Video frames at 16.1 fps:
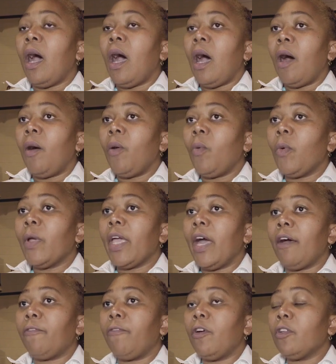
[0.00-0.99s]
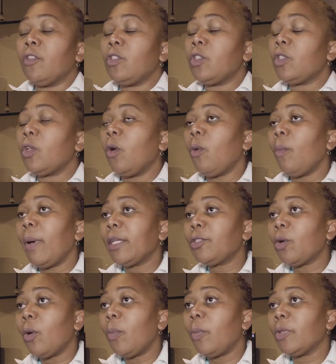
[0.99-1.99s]
how we have so
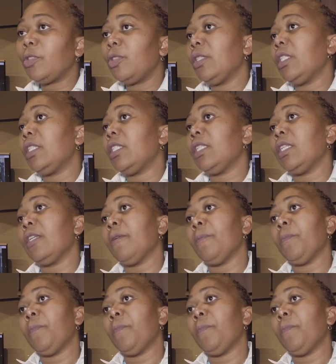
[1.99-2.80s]
much opportunity